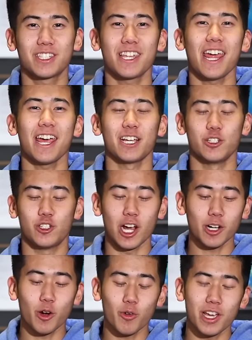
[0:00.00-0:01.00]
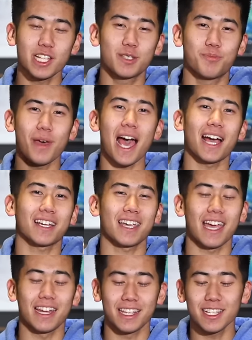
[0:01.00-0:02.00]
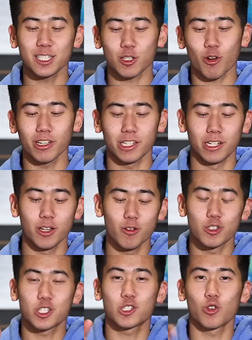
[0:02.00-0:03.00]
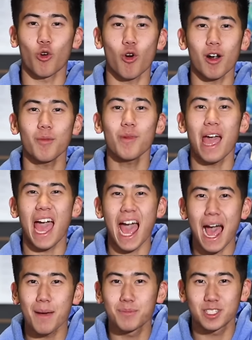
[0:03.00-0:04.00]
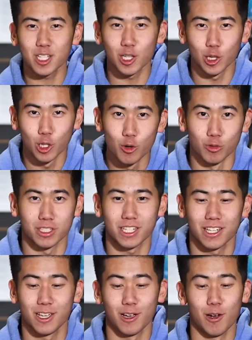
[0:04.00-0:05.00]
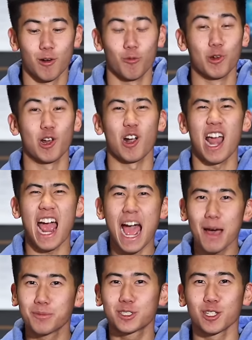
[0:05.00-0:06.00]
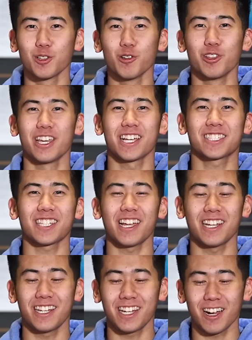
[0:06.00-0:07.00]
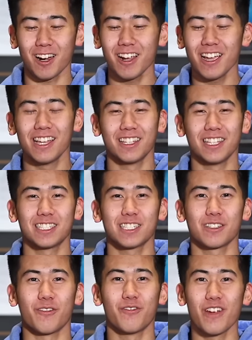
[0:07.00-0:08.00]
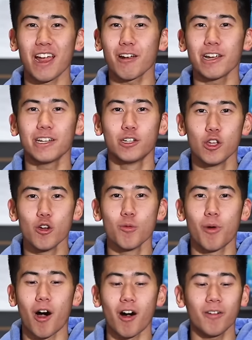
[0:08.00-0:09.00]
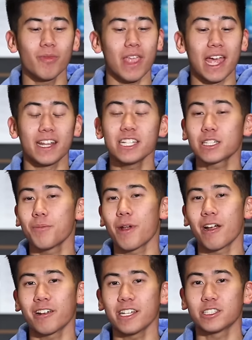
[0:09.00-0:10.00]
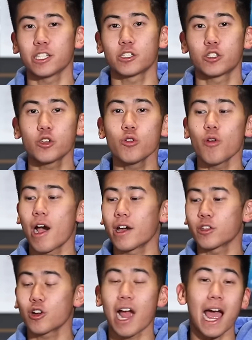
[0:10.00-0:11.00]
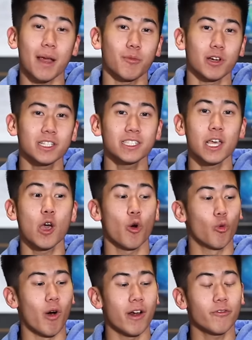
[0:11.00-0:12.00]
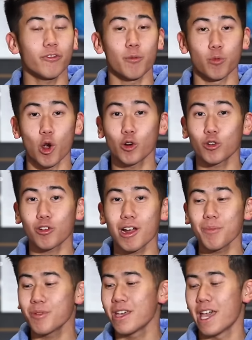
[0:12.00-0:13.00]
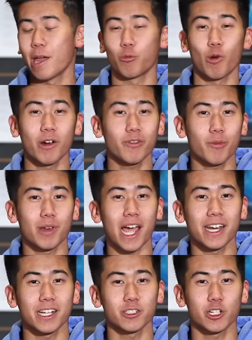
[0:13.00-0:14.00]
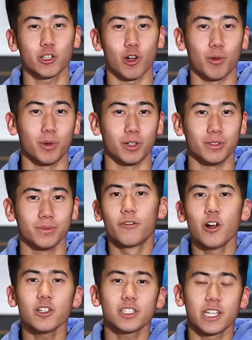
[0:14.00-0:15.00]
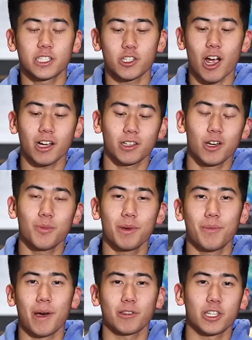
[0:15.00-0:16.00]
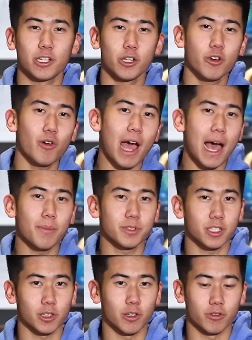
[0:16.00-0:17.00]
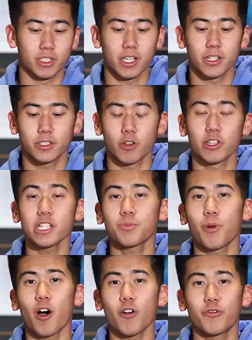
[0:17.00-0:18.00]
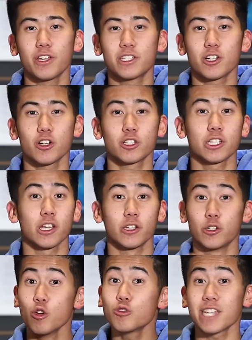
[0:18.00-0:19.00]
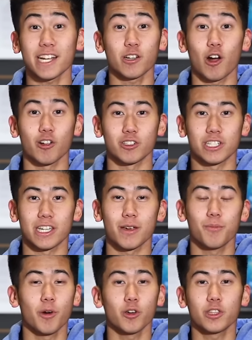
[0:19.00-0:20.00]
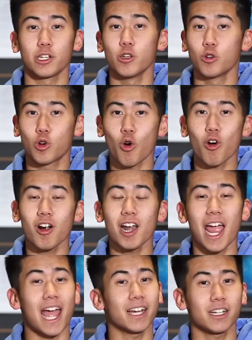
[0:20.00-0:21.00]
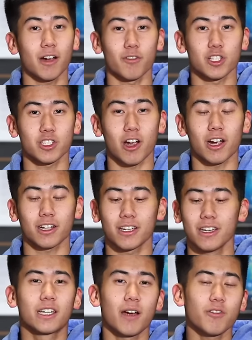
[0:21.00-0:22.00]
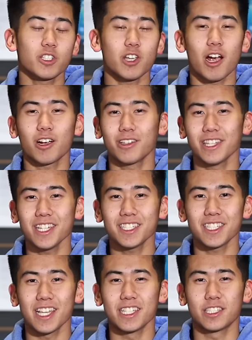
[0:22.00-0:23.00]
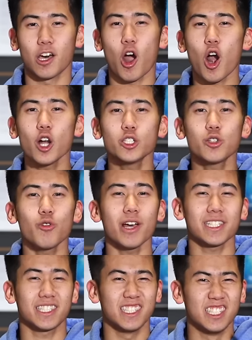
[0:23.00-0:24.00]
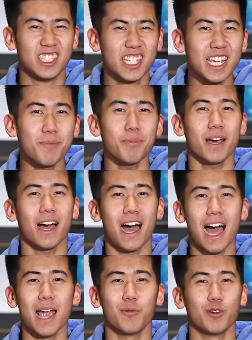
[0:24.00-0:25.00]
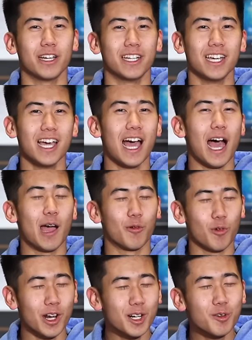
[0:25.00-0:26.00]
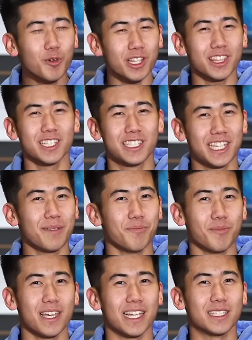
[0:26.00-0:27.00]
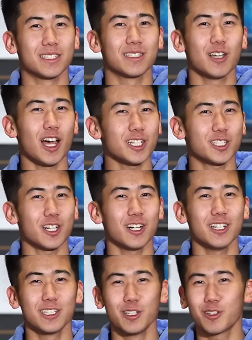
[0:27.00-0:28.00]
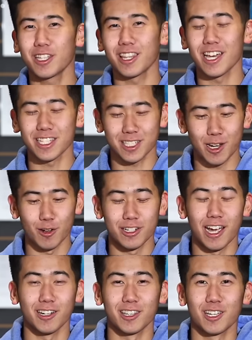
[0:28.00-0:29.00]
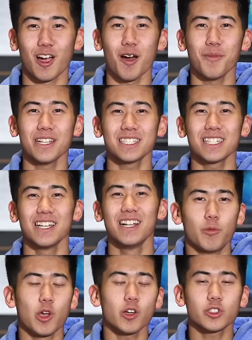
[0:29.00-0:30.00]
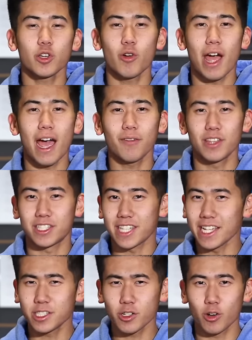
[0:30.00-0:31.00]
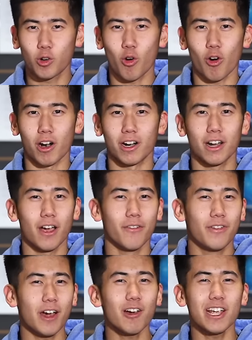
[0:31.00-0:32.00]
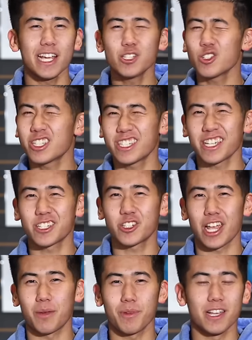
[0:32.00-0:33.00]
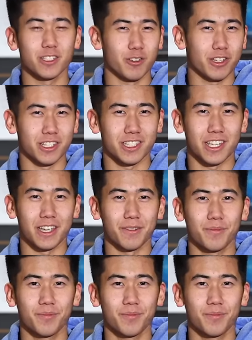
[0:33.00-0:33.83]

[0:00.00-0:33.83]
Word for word: Today, Jungo is back and he's throwing the new Storm Absolute. We are absolutely excited here. This is a very new ball and he's comparing it to two other hybrids, one from Roto Grip and one from 900 Global. First, let's talk a little bit about the new Absolute. So this ball features new technology, both a new core and cover stock. The cover stock on this is the R2S Deep Hybrid. I wonder what the deep means. Not sure, you can let us know down in the comments. We also have the Sentinel Core, a very interesting shape as you can see.